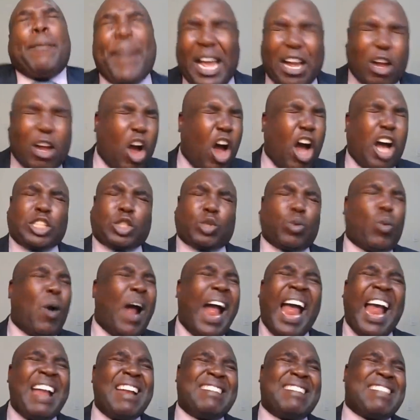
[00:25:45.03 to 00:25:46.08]
because
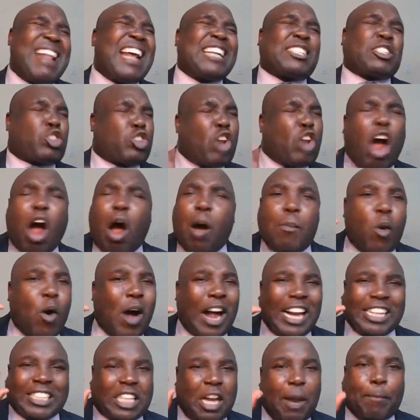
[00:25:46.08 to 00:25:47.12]
when the storm
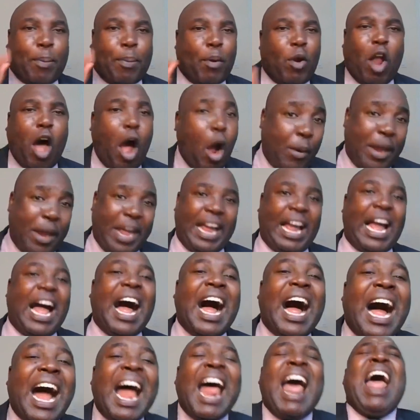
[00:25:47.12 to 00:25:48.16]
was blowing
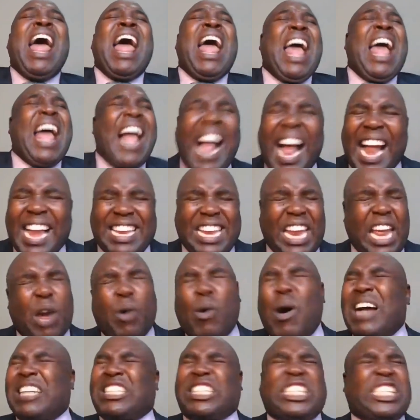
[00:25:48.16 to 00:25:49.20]
and he
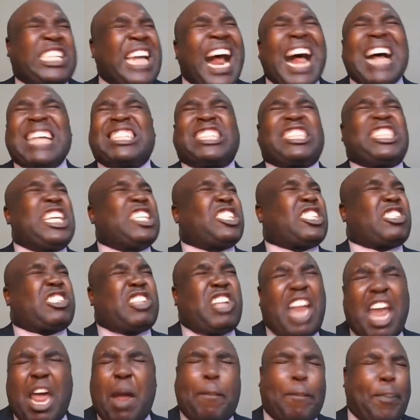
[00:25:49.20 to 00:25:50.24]
was just
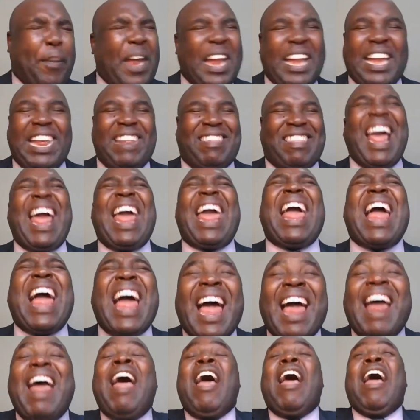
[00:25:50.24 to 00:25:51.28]
sleeping
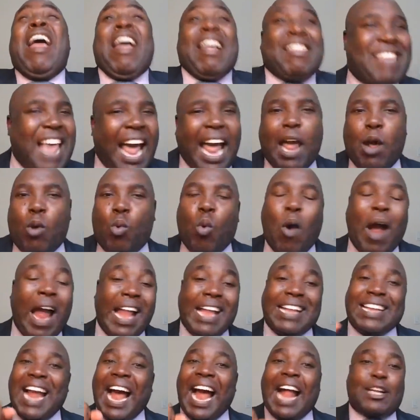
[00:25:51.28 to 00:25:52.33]
there, they
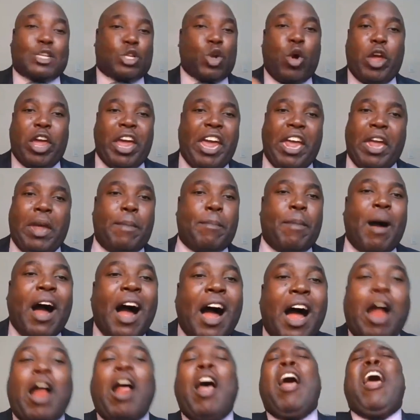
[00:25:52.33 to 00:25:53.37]
went unto him
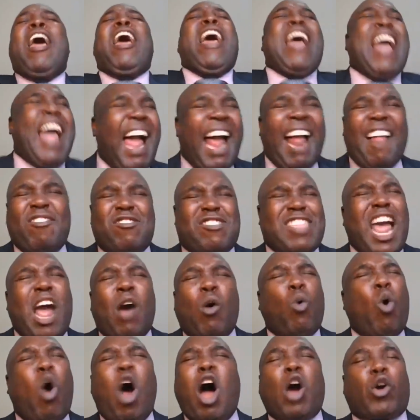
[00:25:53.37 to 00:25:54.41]
and
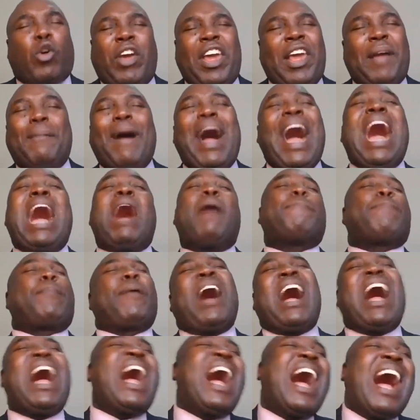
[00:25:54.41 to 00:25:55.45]
they woke him
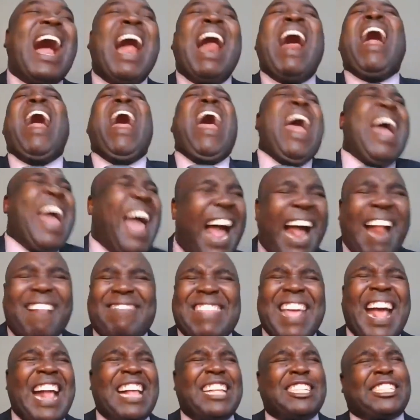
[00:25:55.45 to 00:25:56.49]
up and
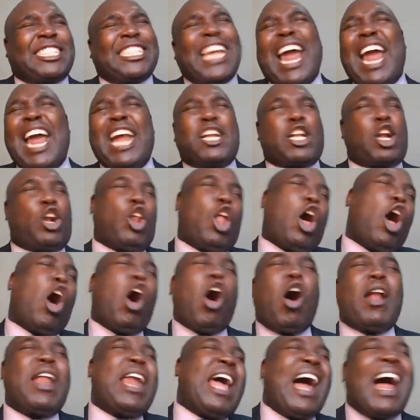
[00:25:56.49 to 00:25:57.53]
they said,
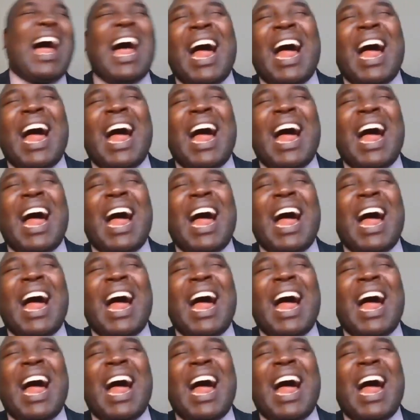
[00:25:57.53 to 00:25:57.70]
Lord,